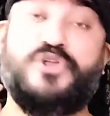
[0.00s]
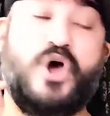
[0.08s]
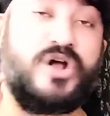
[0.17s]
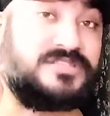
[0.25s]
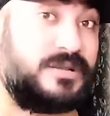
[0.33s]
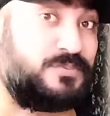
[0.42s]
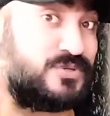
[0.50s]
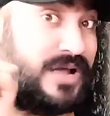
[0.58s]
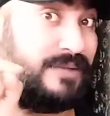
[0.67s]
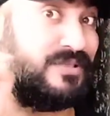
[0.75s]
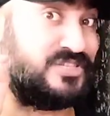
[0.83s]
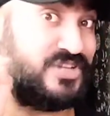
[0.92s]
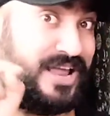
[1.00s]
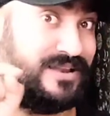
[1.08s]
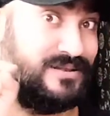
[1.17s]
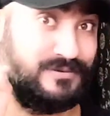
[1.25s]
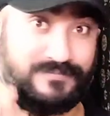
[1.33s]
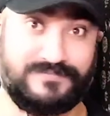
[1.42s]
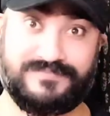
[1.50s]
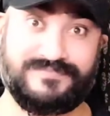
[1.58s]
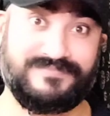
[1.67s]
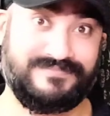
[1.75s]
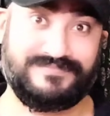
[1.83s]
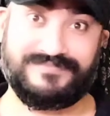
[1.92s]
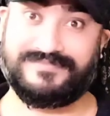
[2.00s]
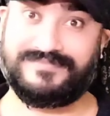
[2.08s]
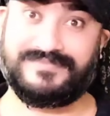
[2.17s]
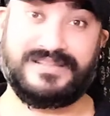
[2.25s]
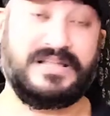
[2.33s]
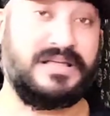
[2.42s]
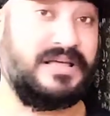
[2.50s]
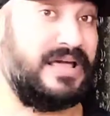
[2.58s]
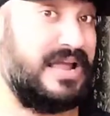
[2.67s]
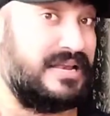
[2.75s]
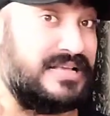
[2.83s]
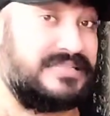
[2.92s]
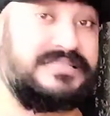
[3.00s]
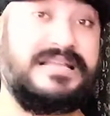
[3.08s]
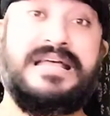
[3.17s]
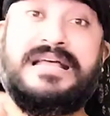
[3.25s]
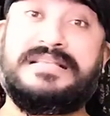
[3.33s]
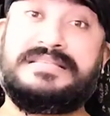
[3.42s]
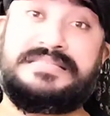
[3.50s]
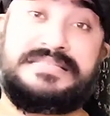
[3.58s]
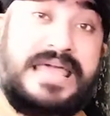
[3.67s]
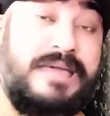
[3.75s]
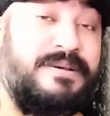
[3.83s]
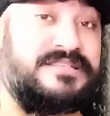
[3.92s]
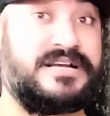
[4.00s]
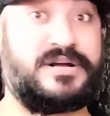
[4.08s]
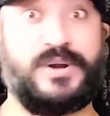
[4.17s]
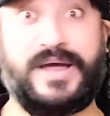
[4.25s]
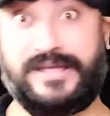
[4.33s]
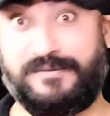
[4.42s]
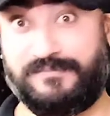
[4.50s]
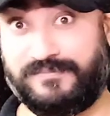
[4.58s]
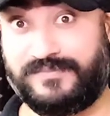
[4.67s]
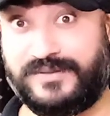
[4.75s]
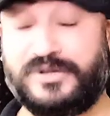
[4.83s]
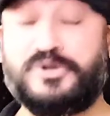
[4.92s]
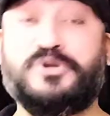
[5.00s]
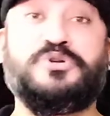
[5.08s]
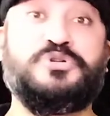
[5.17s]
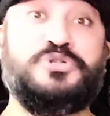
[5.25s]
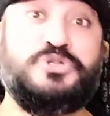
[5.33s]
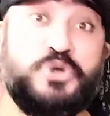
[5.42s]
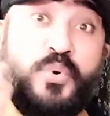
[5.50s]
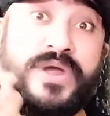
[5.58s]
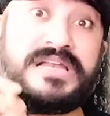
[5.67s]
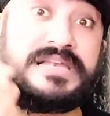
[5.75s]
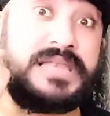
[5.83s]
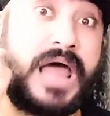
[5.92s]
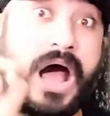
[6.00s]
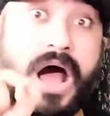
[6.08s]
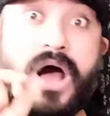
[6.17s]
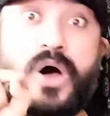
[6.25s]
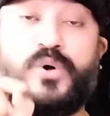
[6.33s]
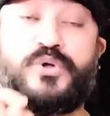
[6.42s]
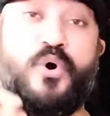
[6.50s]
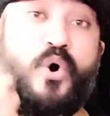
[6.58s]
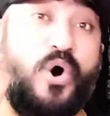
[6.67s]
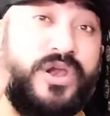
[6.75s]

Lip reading: not subscribed this channel, it is same as a crime. Do it now. You